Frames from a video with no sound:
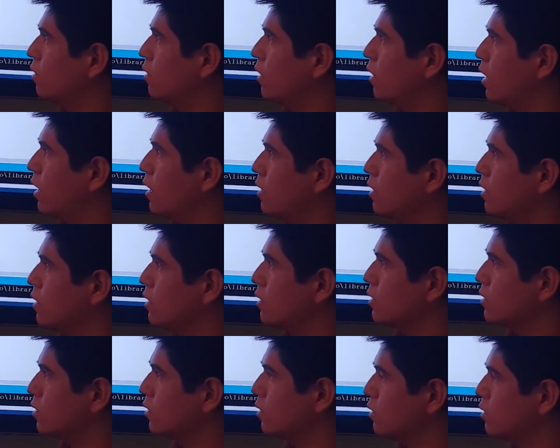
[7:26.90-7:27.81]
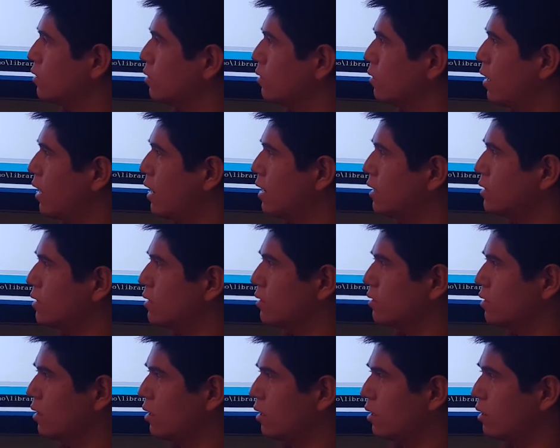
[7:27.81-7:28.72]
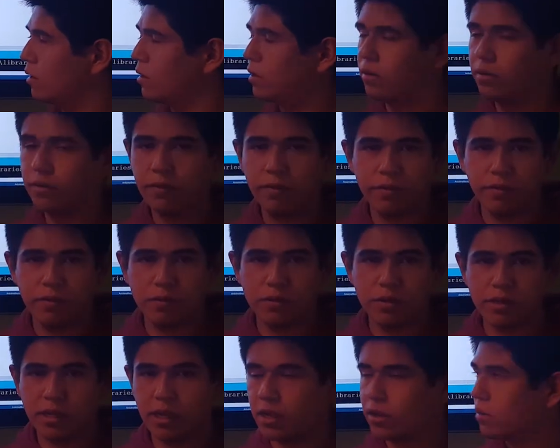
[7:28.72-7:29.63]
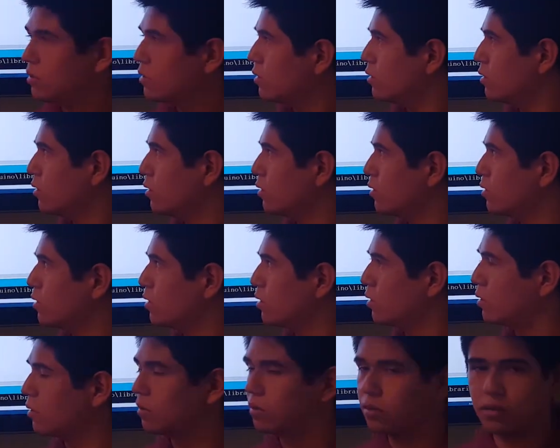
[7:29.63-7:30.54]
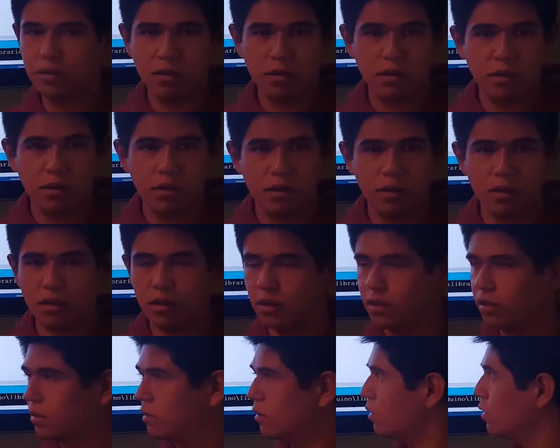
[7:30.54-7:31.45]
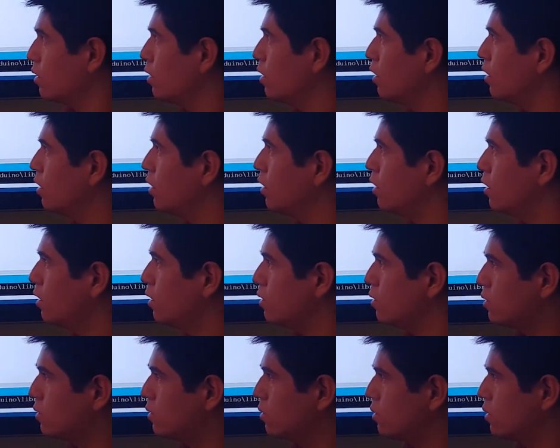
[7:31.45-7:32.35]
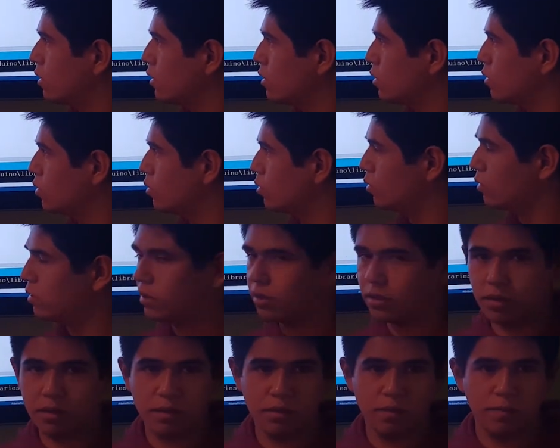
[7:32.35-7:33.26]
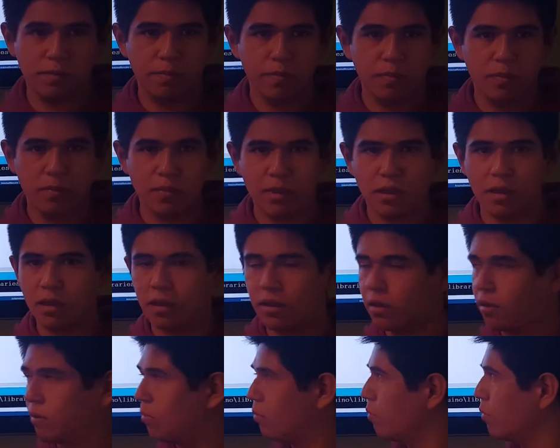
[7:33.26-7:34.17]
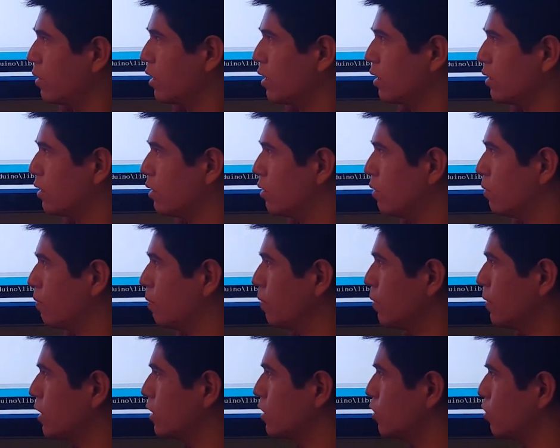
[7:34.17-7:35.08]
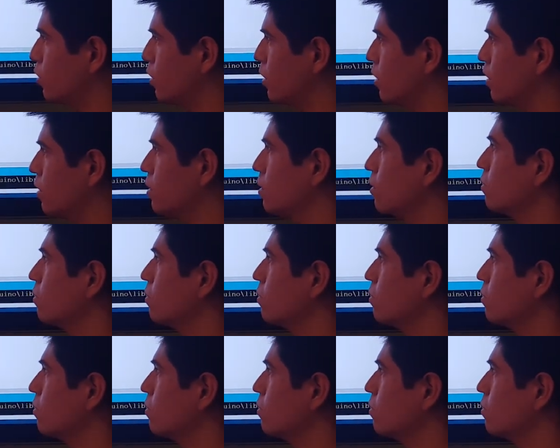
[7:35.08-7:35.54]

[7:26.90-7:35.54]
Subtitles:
and it is going to last 4 seconds until it takes you to the main screen.